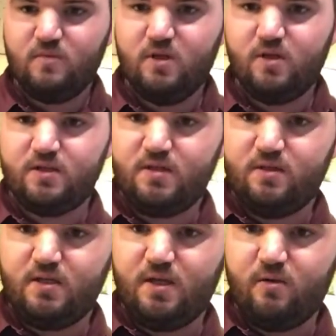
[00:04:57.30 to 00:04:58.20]
You can
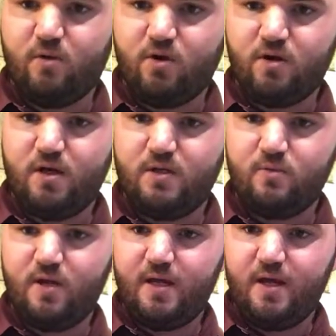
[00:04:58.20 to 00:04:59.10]
still see it working its
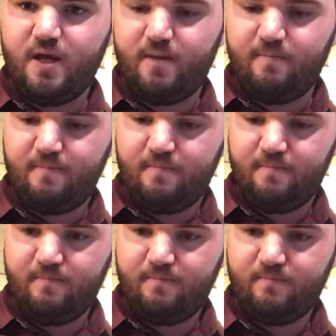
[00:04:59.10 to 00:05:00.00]
way up.
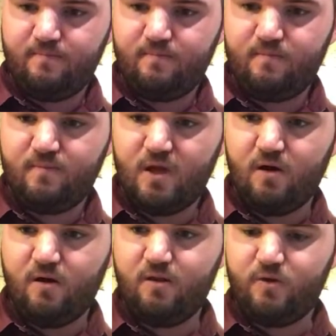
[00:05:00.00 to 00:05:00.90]

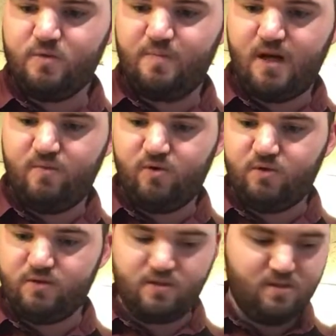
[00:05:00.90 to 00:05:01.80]
All those
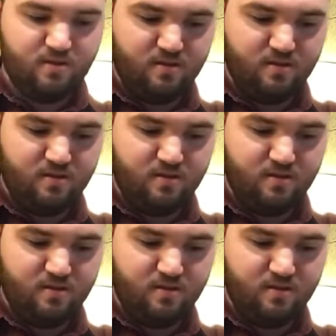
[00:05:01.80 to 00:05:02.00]
bubbles.